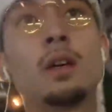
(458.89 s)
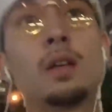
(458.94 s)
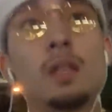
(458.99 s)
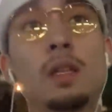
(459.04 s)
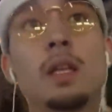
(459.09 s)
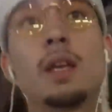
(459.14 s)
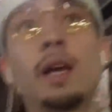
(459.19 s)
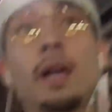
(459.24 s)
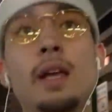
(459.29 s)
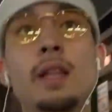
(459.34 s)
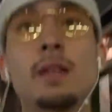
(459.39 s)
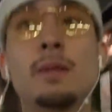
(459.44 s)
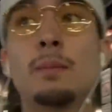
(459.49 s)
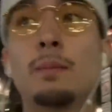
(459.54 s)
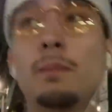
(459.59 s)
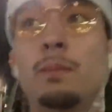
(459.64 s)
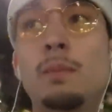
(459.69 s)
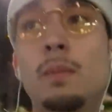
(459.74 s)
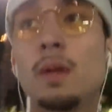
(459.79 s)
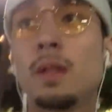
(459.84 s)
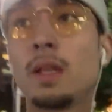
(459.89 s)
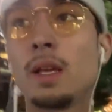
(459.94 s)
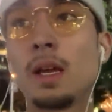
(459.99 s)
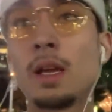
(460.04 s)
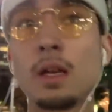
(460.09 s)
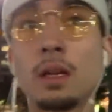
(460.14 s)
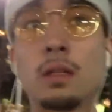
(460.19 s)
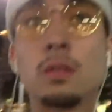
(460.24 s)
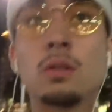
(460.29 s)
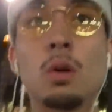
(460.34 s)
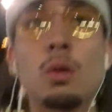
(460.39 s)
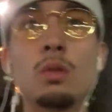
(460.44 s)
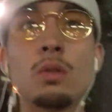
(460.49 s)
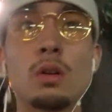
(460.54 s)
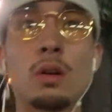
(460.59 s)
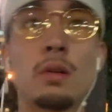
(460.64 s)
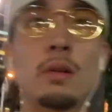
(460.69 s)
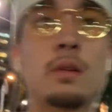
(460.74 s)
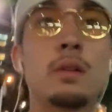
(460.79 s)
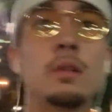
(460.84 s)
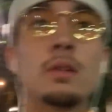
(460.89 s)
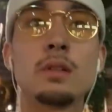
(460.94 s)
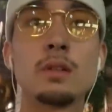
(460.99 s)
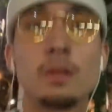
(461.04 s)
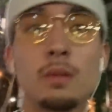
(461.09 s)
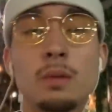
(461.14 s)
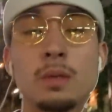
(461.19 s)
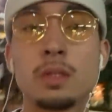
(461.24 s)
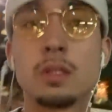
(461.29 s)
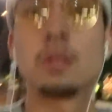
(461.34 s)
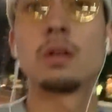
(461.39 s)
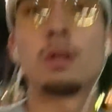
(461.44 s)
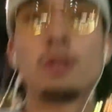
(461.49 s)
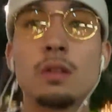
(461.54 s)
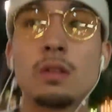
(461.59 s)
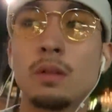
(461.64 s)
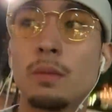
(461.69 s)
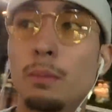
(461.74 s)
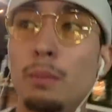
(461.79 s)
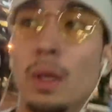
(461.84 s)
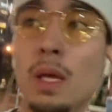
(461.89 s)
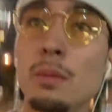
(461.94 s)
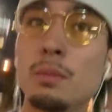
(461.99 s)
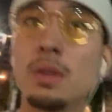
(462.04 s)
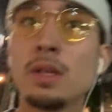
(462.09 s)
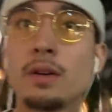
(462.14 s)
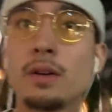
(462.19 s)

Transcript: and they had a go-kart, or what's it called, the baby